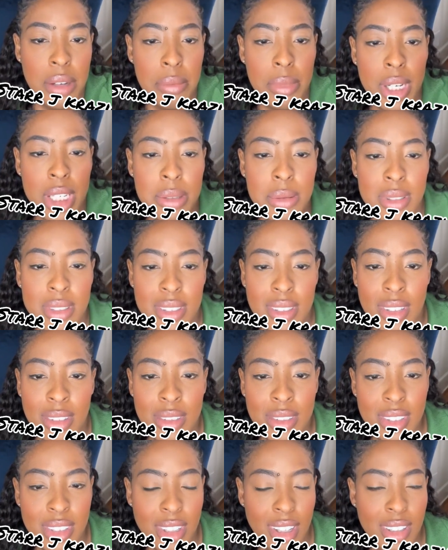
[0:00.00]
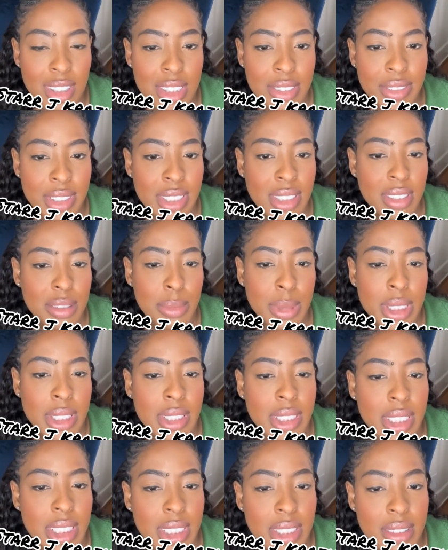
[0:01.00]
My husband's older and all his friends are
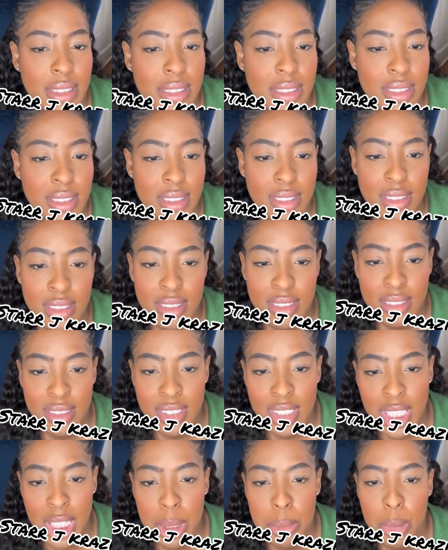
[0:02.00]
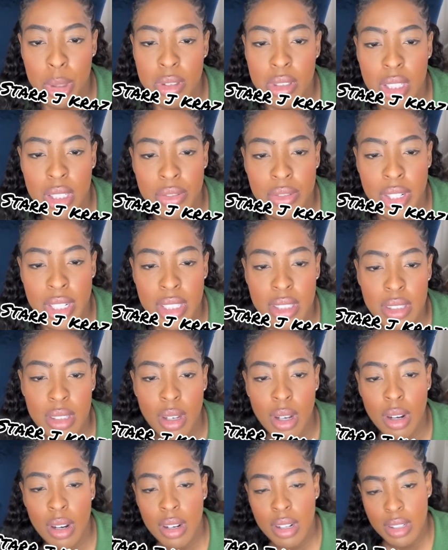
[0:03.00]
married. Yeah, most of his friends
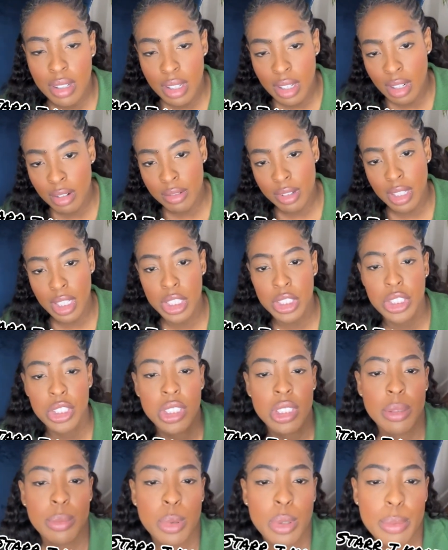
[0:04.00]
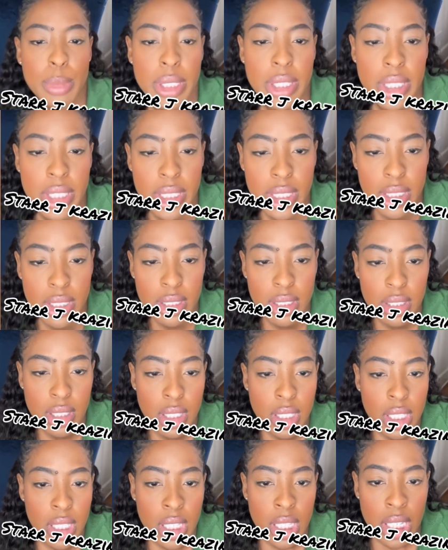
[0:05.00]
are in a relationship or married.
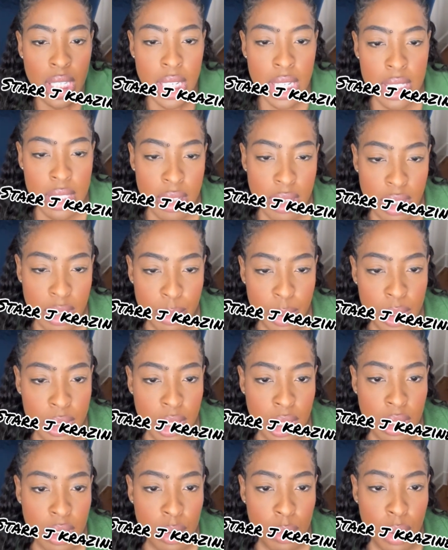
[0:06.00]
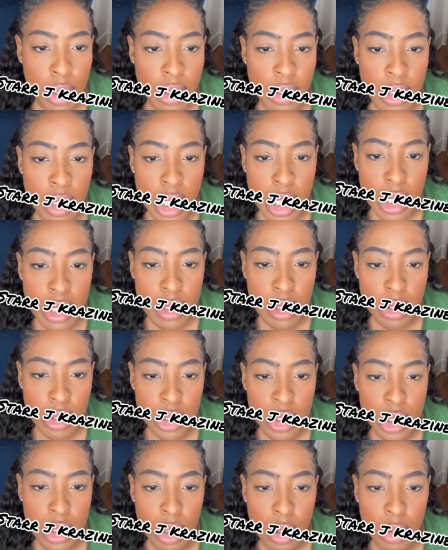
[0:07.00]
Is there any particular one of the ladies on the
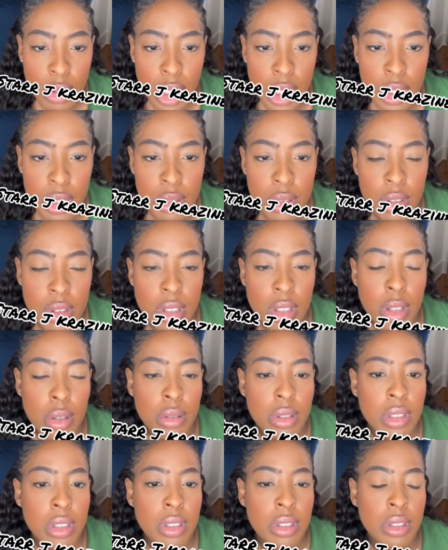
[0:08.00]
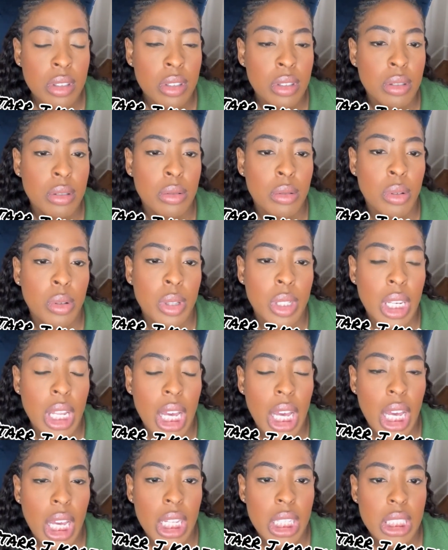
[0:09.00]
show that you're the closest to or
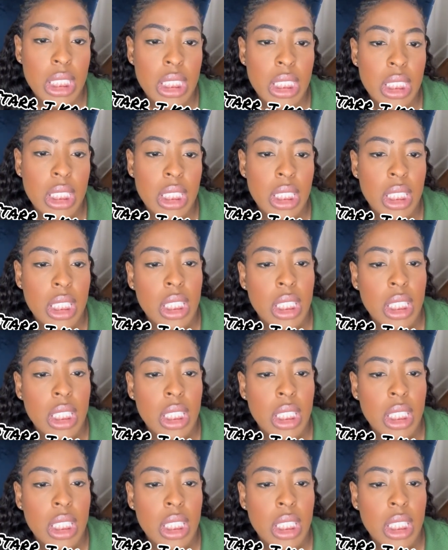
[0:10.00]
not?